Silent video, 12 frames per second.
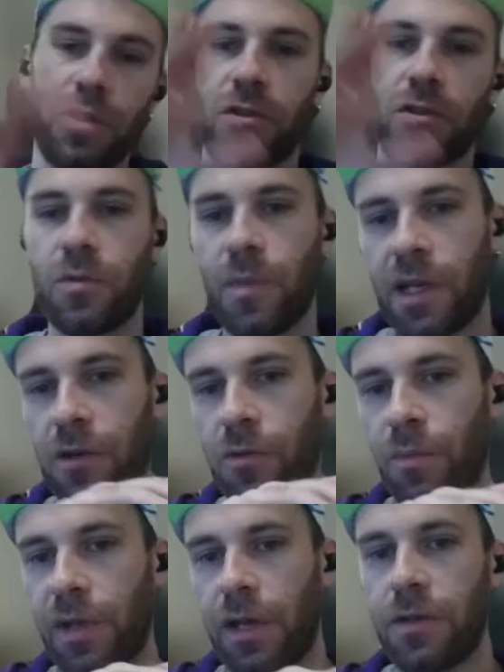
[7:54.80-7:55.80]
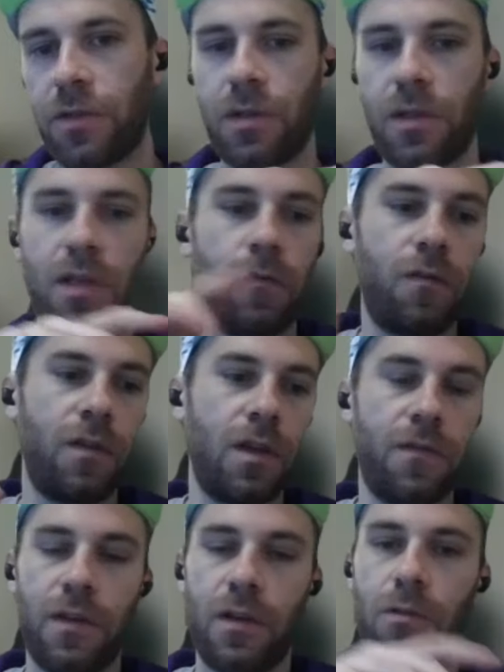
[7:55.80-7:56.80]
but just to make a comparison,
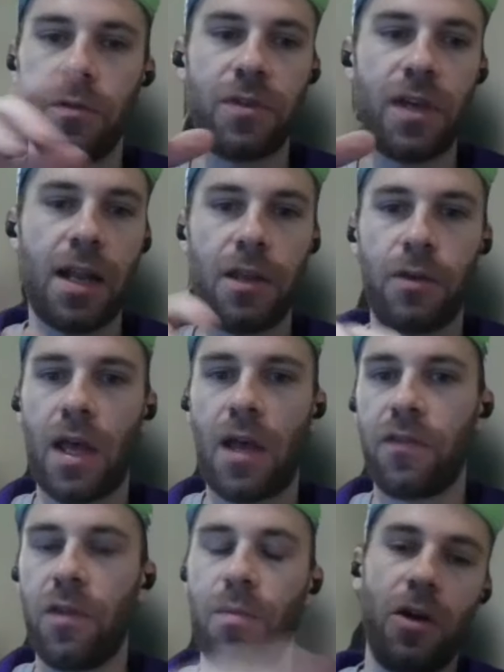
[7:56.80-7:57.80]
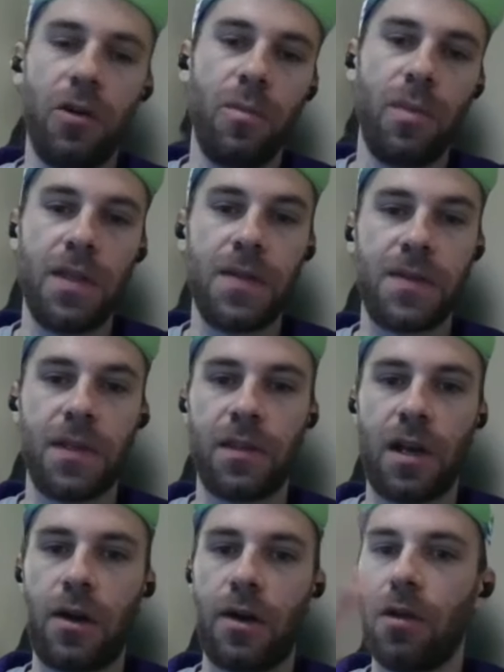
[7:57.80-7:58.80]
if in road cycling you have the monuments
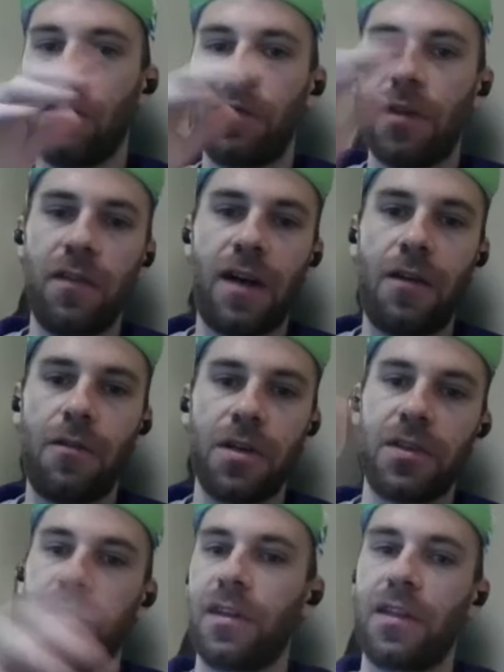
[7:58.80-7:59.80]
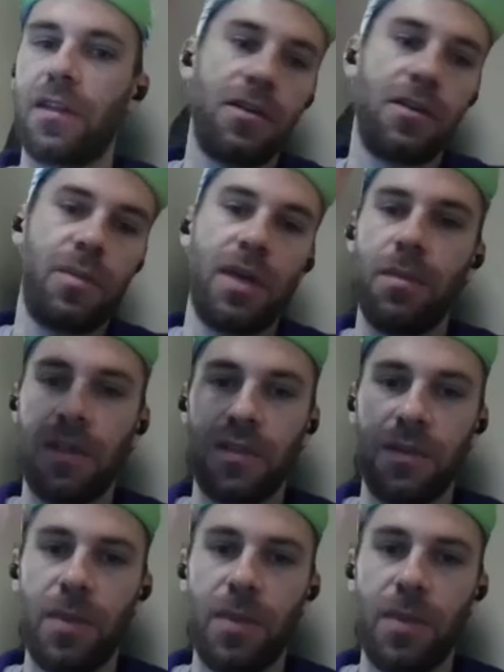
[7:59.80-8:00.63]
that are around 5 hours, and then there's maybe